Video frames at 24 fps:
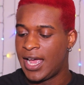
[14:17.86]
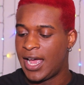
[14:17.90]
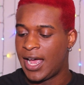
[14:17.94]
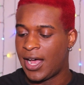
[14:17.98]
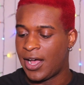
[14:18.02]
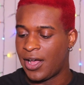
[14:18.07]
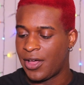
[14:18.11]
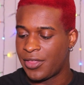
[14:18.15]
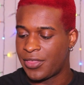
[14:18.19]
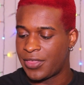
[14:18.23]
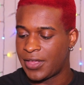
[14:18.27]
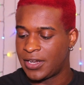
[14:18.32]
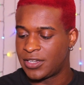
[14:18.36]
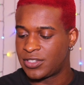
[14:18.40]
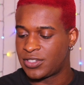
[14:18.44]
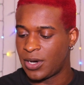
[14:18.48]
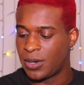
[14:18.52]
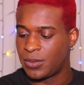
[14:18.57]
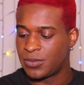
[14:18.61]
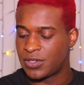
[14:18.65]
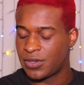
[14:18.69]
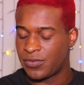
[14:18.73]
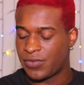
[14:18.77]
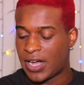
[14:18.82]
health, in
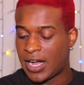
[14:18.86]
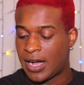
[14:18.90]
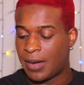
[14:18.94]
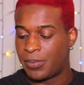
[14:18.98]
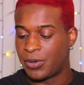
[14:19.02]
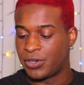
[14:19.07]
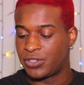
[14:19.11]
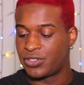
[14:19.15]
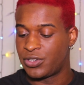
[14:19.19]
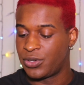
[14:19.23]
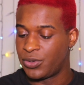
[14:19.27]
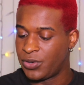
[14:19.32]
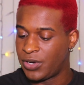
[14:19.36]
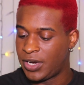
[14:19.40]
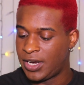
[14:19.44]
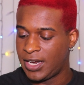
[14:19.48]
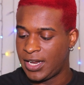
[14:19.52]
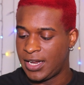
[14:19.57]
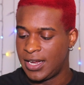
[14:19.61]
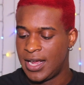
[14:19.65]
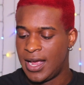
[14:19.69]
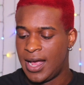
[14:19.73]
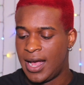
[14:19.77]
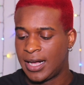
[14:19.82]
terms of
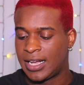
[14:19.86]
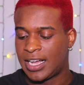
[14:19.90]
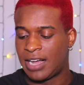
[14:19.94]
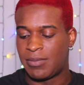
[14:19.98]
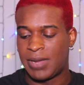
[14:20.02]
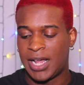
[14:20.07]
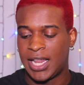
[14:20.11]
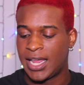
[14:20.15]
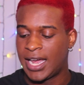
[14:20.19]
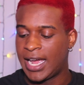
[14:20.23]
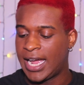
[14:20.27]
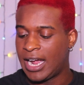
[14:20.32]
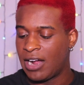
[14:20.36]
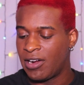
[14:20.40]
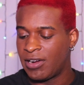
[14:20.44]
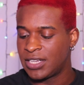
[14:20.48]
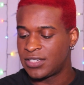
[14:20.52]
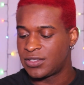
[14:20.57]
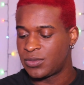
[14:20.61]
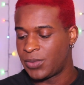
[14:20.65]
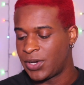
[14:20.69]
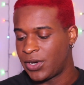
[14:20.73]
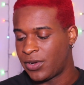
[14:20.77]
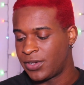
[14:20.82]
opportunity. Kamala
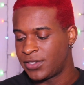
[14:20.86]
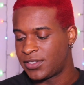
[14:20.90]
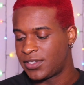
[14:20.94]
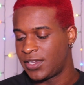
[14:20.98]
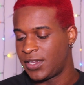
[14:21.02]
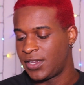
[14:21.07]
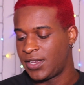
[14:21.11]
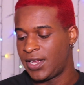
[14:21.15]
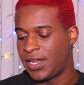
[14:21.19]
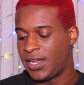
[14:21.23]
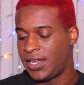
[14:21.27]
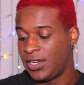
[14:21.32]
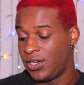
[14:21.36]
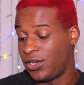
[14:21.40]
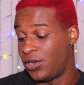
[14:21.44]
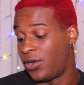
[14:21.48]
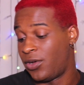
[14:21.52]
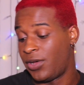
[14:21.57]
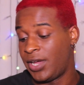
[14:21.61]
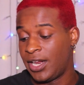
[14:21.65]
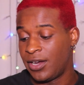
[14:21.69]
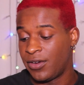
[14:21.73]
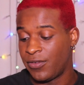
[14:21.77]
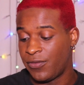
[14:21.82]
Harris went on to the, you
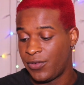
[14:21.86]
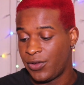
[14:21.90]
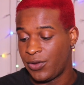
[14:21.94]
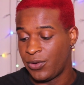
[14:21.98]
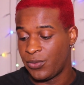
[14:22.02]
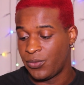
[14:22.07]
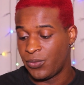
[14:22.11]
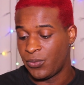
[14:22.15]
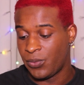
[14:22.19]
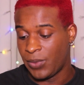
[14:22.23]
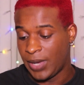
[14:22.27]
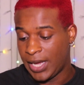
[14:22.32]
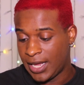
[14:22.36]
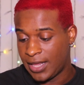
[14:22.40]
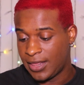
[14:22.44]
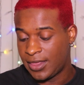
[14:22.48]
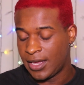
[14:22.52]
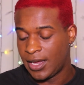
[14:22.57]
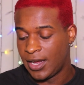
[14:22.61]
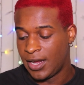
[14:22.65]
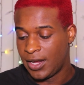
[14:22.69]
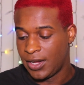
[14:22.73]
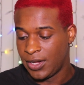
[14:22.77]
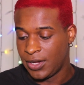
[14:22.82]
know, interview
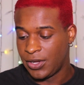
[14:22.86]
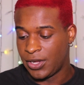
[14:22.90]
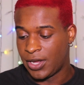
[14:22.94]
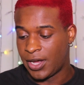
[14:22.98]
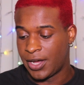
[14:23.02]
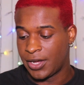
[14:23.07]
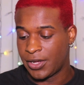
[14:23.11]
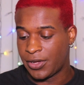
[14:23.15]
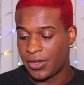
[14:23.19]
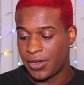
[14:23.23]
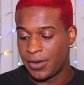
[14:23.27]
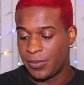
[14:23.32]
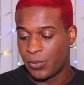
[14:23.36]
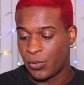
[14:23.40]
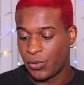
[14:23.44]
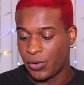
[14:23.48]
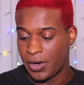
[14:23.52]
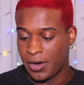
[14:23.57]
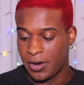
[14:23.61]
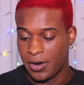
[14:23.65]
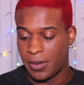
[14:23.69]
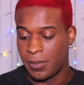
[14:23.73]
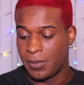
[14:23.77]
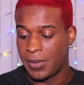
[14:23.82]
with Good
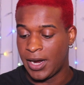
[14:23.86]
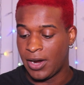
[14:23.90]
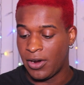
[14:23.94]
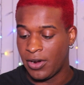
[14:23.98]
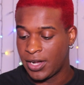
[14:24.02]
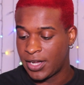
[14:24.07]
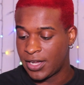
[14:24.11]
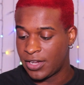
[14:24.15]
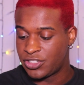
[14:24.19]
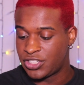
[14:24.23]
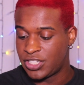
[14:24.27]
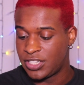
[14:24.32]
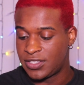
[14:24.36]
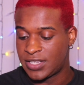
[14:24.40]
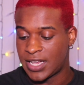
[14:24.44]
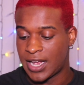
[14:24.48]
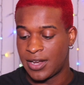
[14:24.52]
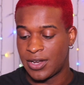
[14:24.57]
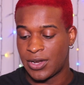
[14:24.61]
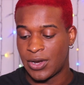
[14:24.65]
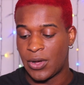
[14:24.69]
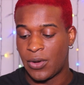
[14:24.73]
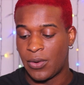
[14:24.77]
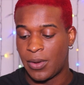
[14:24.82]
Morning America. She
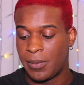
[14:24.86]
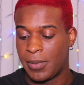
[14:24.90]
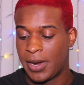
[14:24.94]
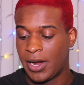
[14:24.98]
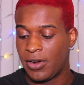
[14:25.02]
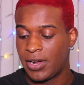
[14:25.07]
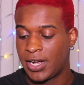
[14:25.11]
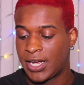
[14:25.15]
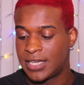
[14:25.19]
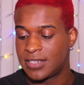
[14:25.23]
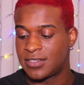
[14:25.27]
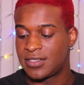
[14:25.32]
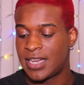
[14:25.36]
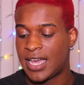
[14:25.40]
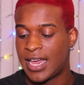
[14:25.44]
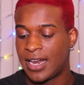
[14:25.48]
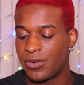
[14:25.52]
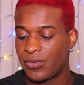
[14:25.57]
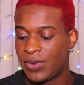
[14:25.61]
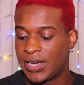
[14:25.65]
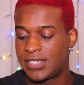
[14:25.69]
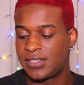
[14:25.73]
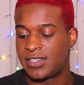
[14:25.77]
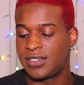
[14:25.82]
said, no, America is not
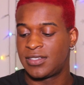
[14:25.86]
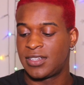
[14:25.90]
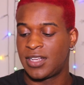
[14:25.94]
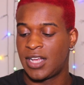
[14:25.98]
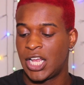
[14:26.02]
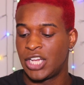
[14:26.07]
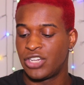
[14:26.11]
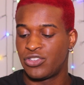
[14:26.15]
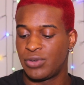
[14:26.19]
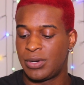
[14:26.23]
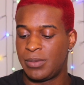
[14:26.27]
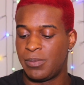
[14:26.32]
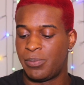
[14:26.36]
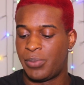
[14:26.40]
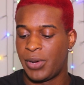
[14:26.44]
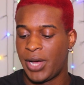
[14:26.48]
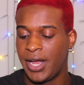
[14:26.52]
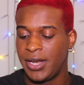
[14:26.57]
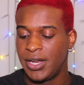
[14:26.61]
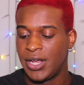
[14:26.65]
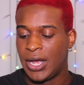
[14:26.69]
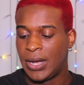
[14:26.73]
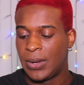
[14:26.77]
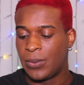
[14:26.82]
a racist country,
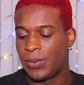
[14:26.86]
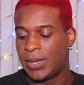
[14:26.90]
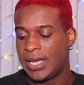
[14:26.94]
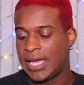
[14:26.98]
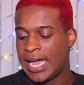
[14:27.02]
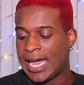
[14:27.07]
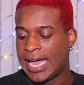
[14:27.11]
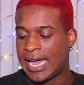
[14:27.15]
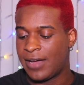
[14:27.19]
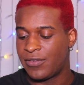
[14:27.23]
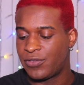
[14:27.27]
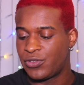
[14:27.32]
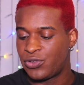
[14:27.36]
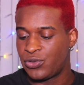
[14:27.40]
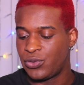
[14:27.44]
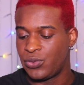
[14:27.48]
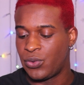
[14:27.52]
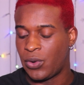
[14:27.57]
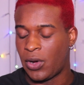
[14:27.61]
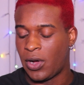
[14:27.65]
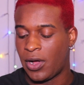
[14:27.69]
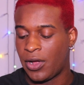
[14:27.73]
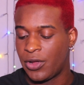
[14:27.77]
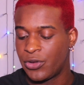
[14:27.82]
but we have
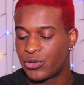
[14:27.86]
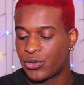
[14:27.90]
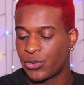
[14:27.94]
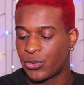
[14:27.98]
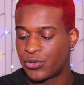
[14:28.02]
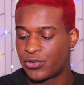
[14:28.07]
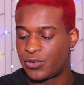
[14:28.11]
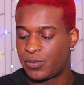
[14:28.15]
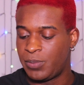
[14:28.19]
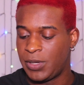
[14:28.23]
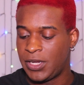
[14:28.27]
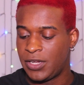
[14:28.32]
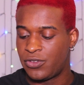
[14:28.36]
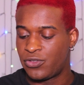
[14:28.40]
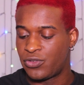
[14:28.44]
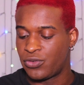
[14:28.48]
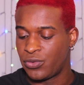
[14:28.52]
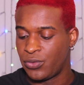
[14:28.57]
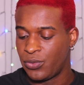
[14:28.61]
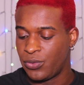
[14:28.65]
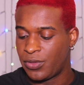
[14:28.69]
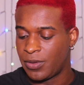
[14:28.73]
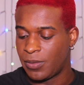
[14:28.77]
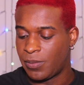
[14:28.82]
to also speak
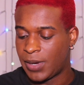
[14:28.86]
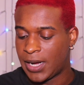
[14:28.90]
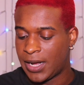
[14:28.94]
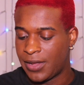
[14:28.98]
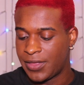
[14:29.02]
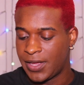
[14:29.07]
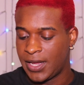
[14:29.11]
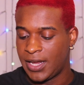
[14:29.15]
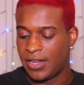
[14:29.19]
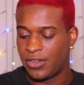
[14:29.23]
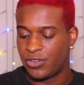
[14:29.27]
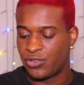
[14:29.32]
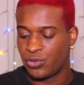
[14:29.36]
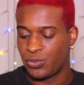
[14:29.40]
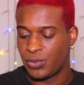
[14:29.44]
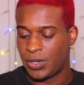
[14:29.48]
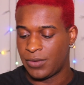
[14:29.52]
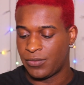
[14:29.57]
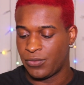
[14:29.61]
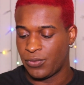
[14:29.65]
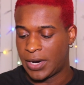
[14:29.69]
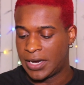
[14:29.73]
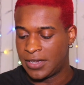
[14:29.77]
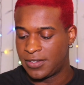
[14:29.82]
truth about the history
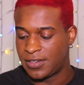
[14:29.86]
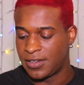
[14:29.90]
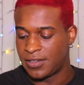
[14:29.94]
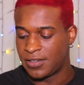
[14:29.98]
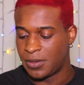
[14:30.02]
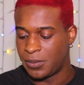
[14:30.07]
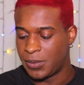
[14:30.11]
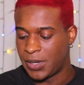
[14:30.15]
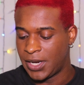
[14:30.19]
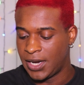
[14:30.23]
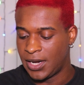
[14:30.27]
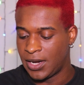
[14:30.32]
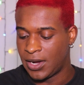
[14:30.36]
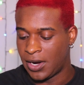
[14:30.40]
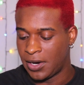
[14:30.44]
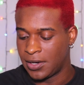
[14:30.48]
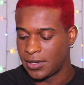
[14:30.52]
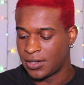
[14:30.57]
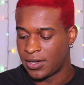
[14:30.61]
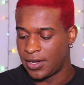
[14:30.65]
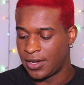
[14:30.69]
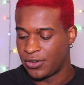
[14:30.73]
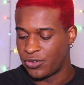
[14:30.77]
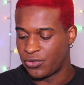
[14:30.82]
of racism in
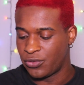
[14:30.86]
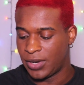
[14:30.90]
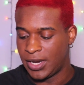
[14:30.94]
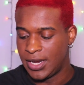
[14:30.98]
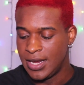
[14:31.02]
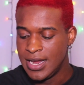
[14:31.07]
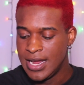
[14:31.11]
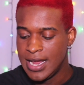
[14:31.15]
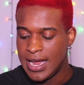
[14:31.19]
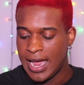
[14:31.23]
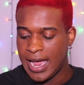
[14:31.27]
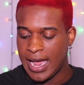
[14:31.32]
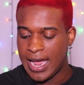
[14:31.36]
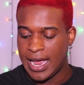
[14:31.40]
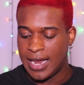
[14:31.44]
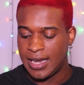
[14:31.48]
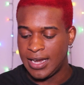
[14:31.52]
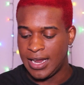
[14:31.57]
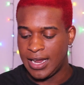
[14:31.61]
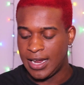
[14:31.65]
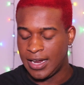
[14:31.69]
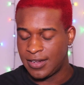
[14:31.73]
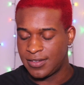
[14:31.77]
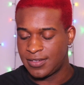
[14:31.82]
our country
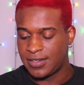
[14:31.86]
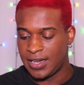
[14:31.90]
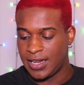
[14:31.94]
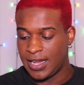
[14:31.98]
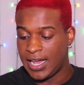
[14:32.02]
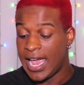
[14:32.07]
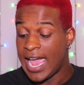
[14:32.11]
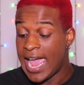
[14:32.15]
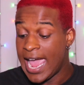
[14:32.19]
and its